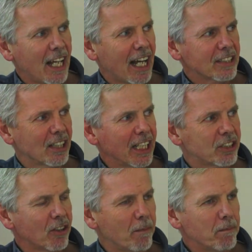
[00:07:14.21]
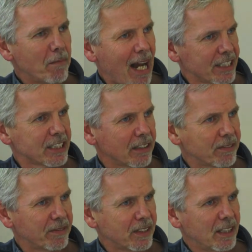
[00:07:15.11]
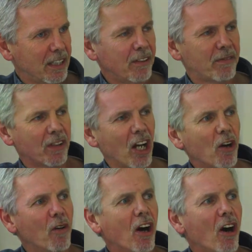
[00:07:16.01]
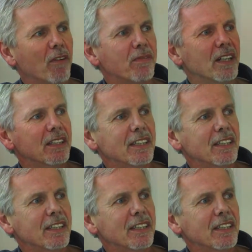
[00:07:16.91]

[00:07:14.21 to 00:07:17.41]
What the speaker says: has led to a massive flow of